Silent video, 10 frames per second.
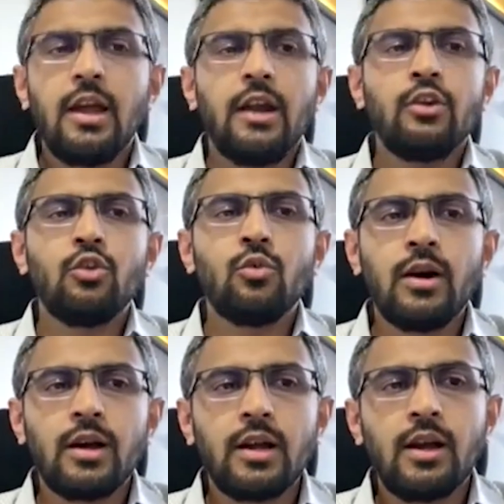and you
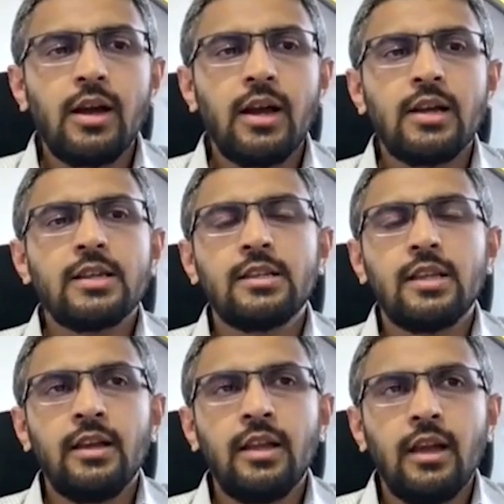work
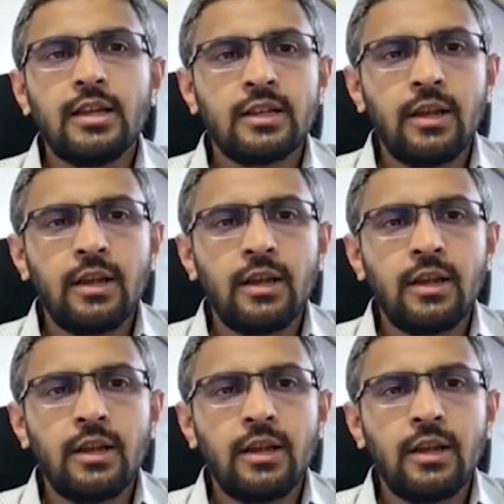as